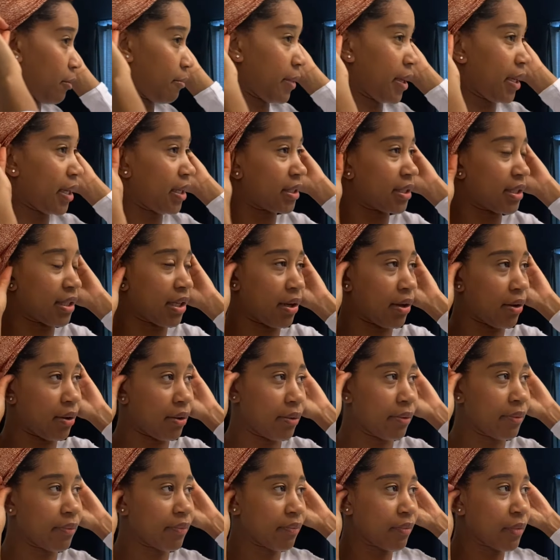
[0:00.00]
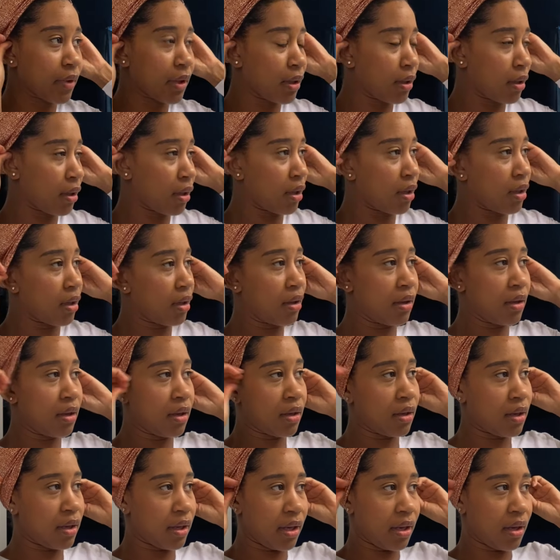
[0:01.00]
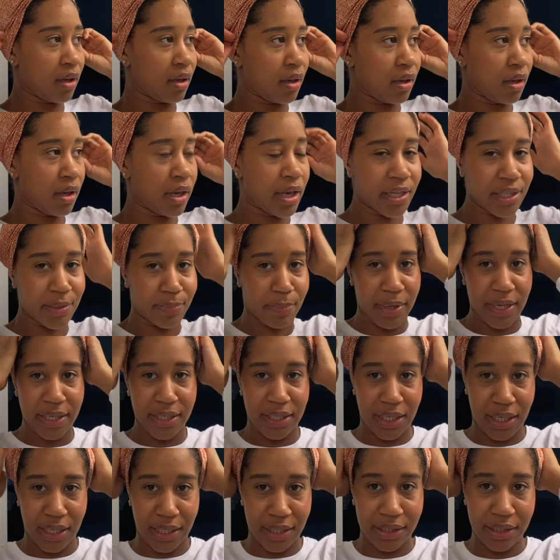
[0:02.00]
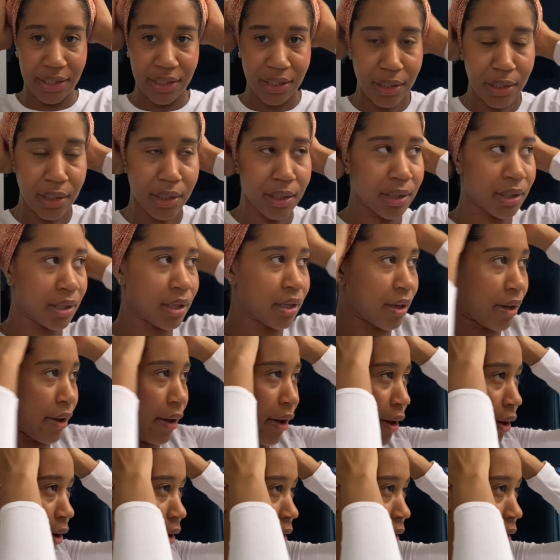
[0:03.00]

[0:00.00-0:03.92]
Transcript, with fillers: me, so it's busy. I